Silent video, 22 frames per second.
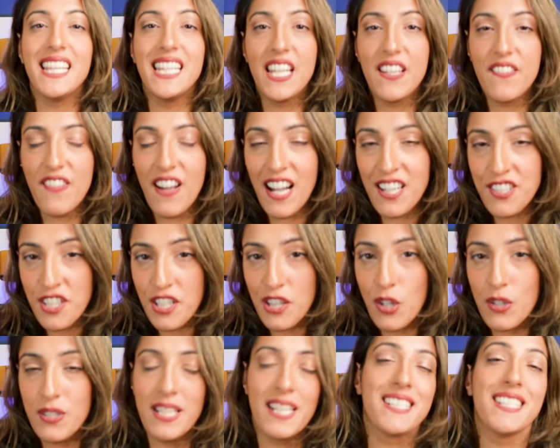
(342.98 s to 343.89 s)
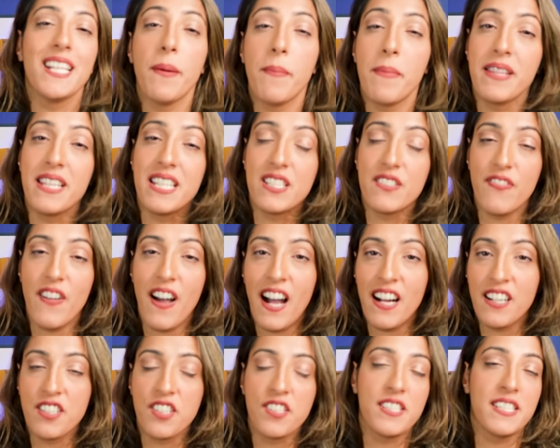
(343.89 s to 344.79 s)
And they've actually looked at some of these
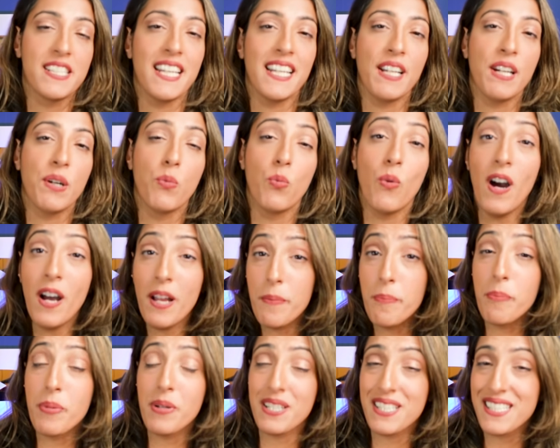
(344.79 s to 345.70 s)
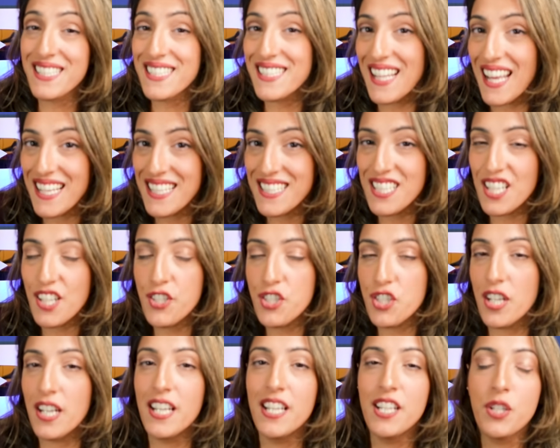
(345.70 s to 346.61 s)
factors to see what
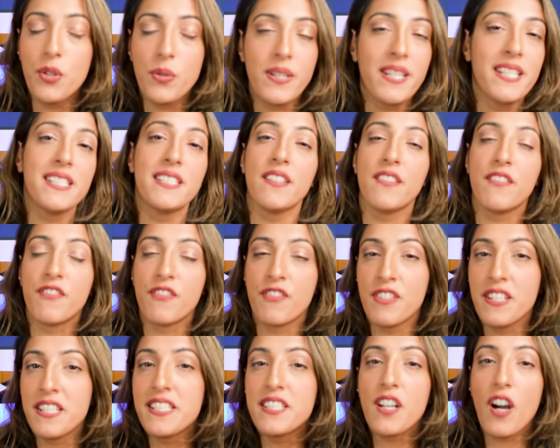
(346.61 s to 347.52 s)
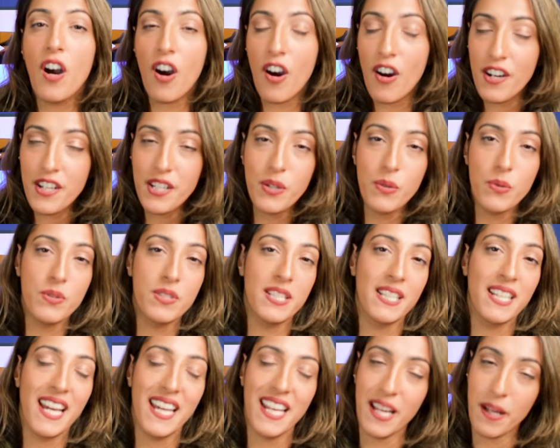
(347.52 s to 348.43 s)
percentage increase of risk are you
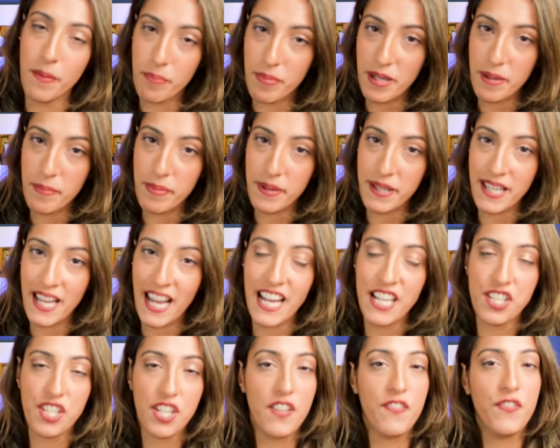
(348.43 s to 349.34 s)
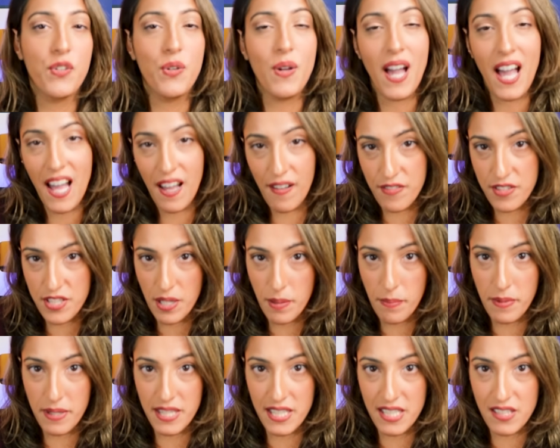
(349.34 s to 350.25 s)
to getting B P H if you have
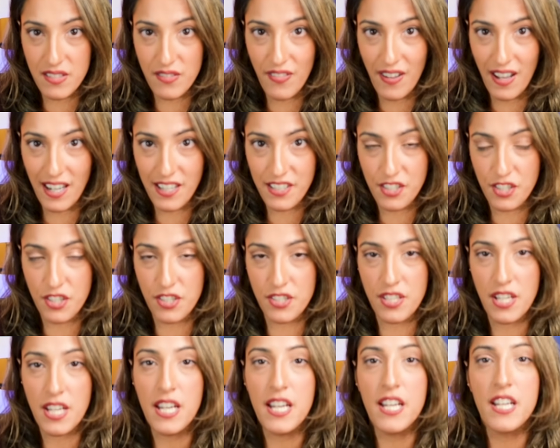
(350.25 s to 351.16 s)
some of these factors.